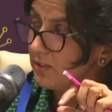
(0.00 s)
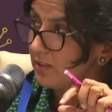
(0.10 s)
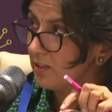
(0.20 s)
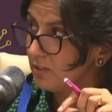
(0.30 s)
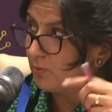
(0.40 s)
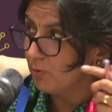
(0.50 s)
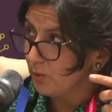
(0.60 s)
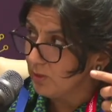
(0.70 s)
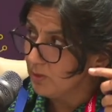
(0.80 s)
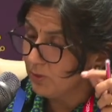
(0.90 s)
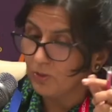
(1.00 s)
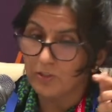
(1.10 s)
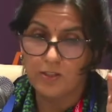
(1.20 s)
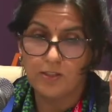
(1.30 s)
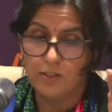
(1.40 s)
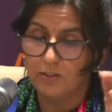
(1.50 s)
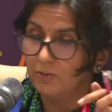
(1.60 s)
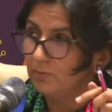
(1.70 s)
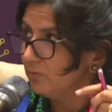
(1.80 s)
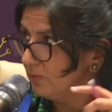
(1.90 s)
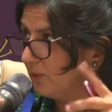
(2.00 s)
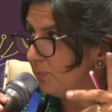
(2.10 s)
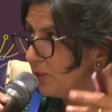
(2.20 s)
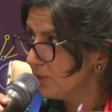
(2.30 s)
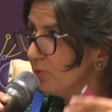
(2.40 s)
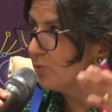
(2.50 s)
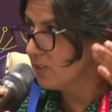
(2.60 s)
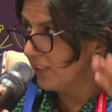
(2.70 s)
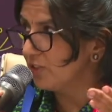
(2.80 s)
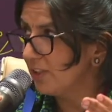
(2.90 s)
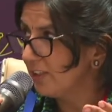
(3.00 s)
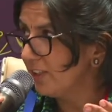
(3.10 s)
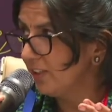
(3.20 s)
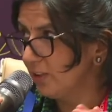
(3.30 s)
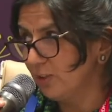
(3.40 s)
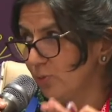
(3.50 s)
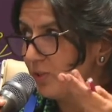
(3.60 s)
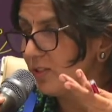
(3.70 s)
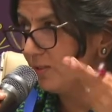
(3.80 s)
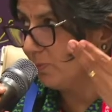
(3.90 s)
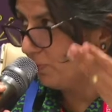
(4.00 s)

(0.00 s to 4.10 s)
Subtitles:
successful was because the person who was actually leading it was a